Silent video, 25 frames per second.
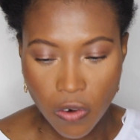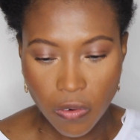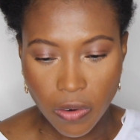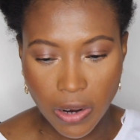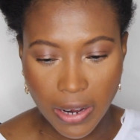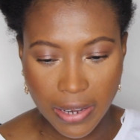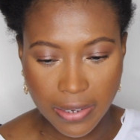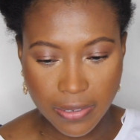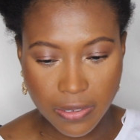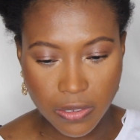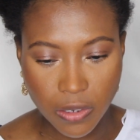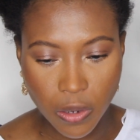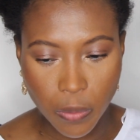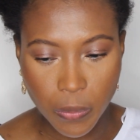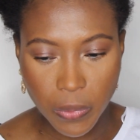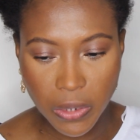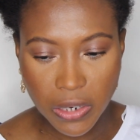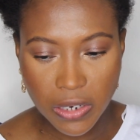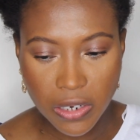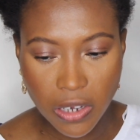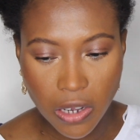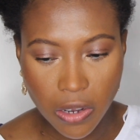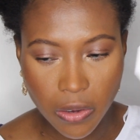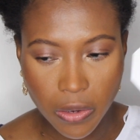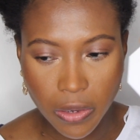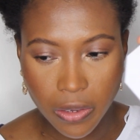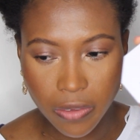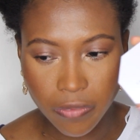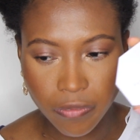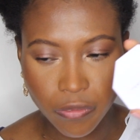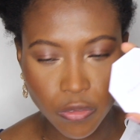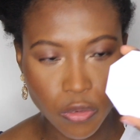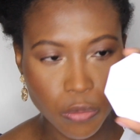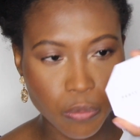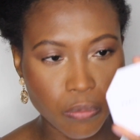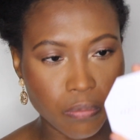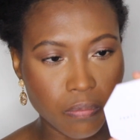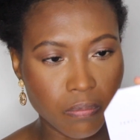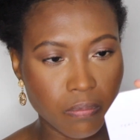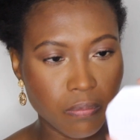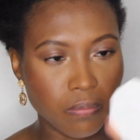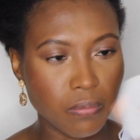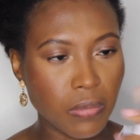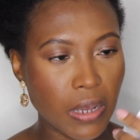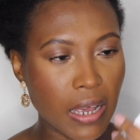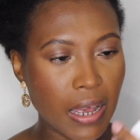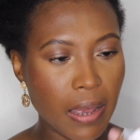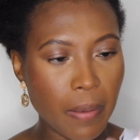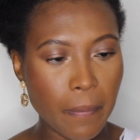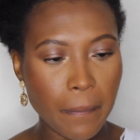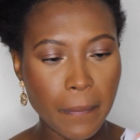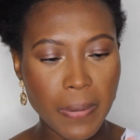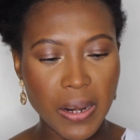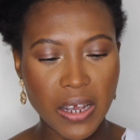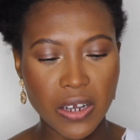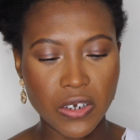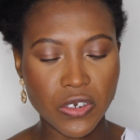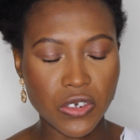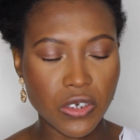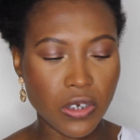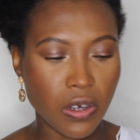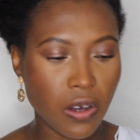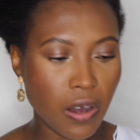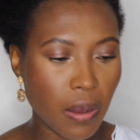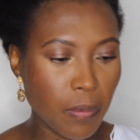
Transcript: Right, so I'm going to go in for blusher.